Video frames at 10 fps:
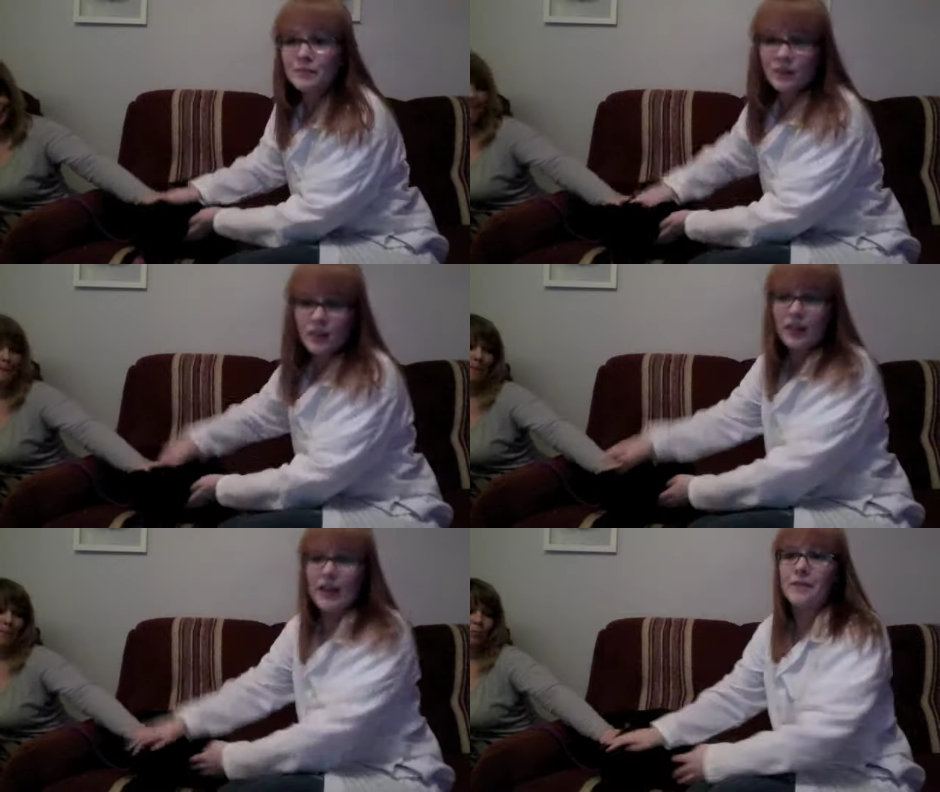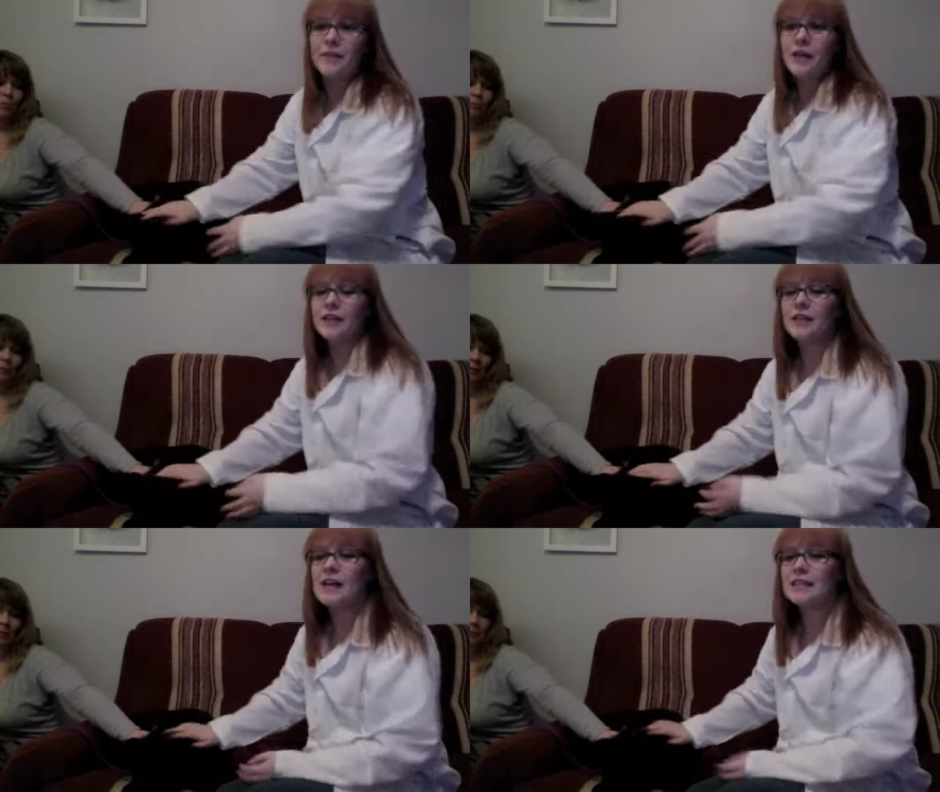Okay, the
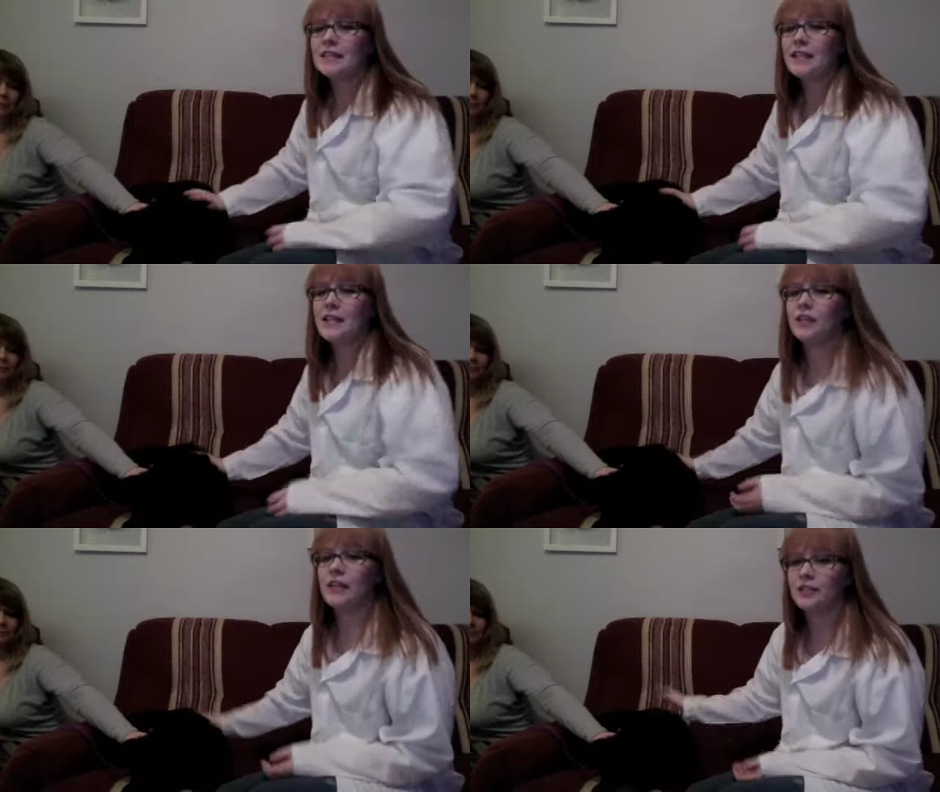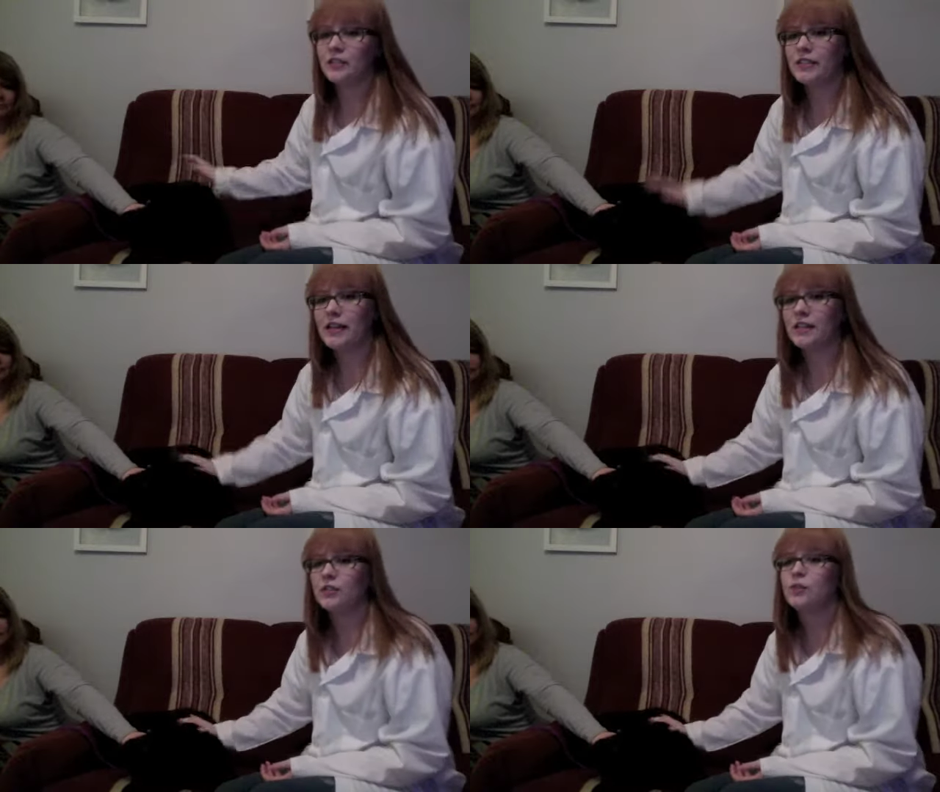last thing I look at during the
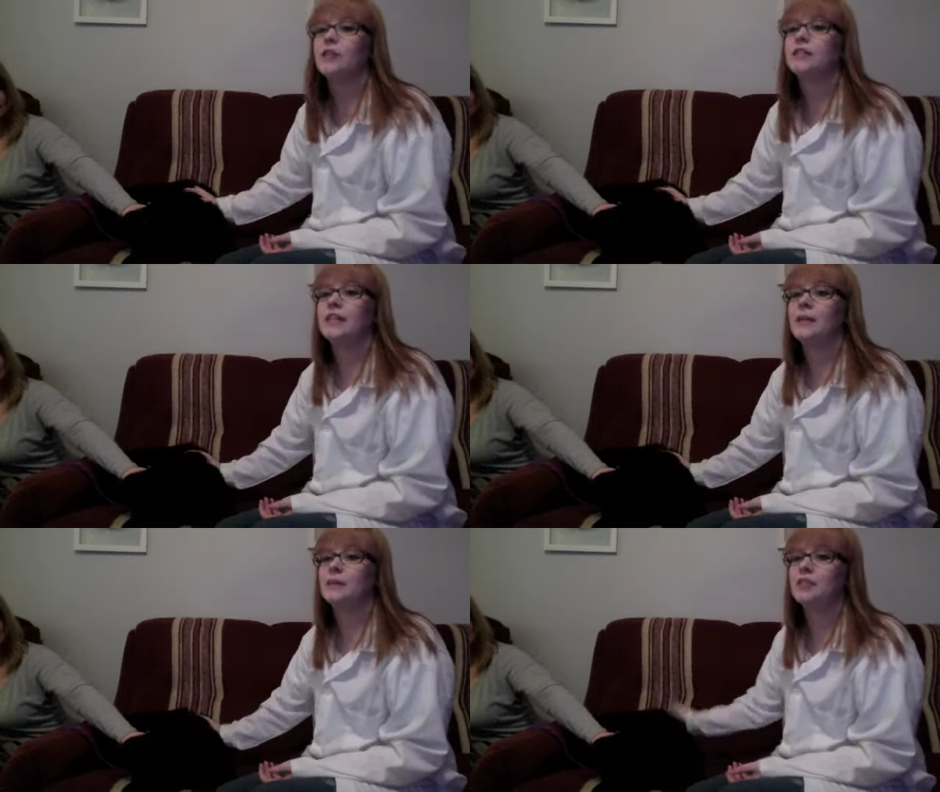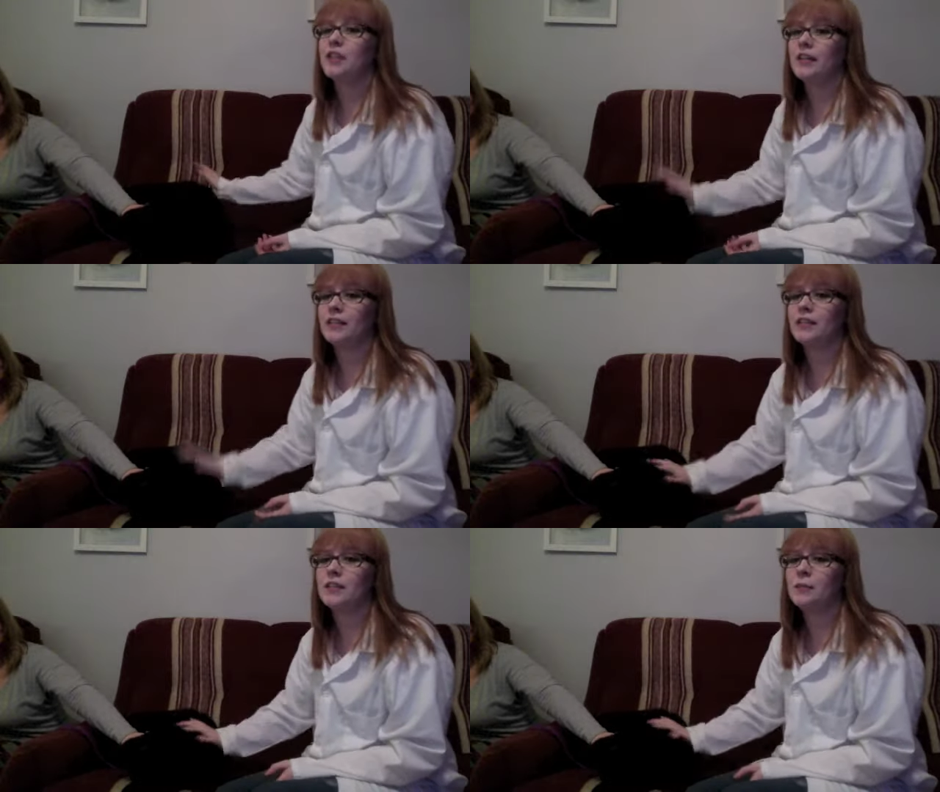extraoral exam is checking
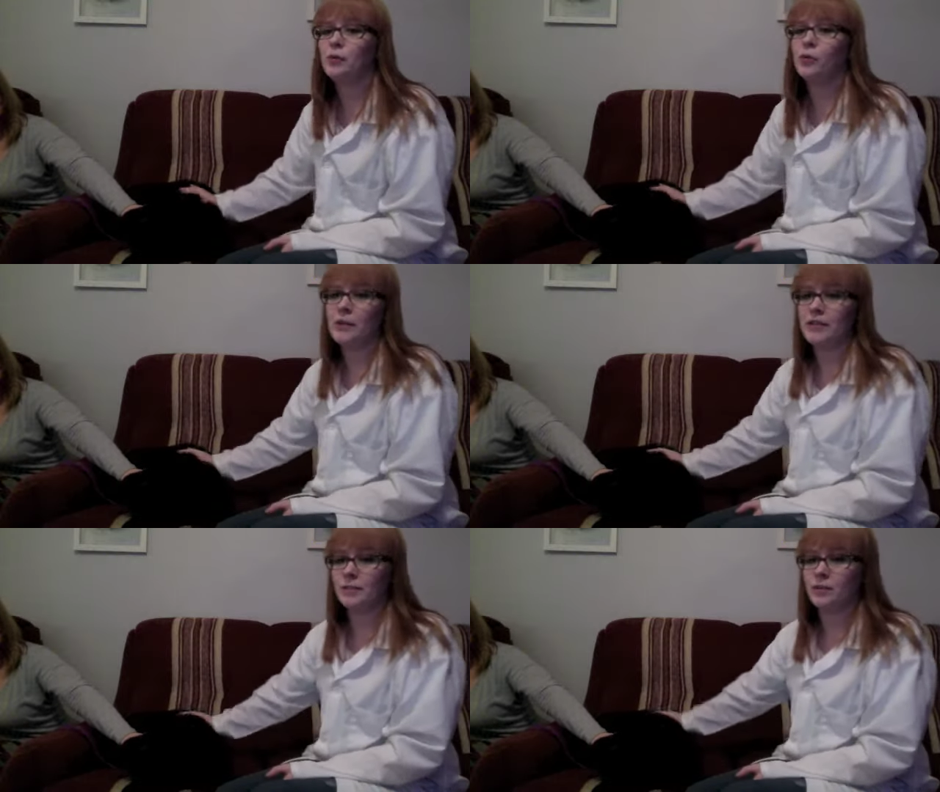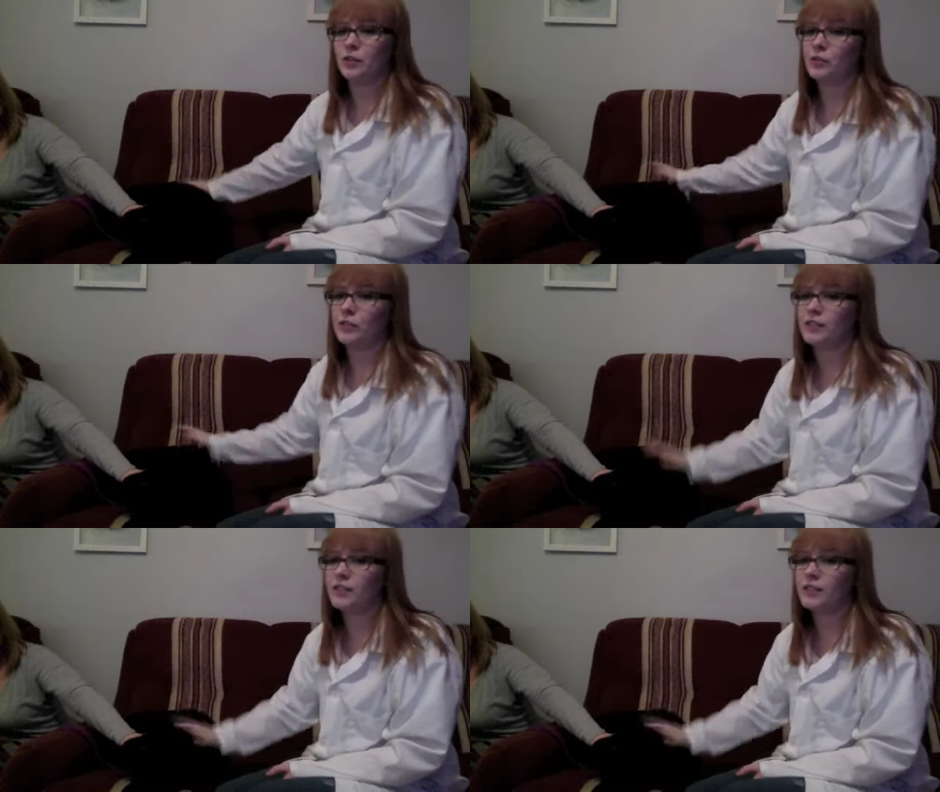the temporomandibular joint.